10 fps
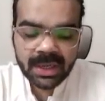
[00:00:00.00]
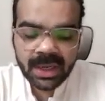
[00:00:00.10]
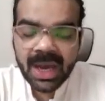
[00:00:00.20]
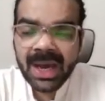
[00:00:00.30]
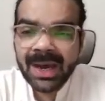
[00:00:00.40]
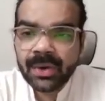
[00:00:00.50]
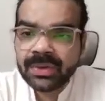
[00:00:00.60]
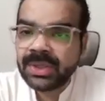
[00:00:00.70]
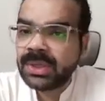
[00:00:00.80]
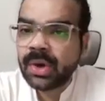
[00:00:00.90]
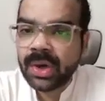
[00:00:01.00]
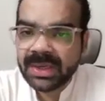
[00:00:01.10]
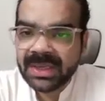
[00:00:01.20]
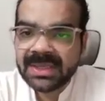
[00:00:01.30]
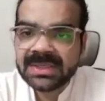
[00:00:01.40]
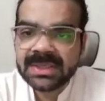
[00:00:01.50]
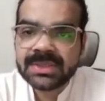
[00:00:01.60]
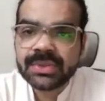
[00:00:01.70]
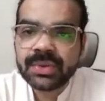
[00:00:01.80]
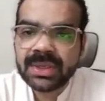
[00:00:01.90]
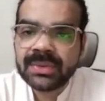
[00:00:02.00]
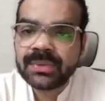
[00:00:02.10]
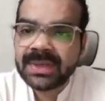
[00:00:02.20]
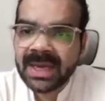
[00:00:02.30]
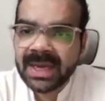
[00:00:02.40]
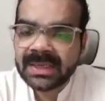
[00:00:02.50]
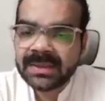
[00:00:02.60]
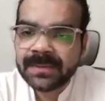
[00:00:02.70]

how the audience is going to react.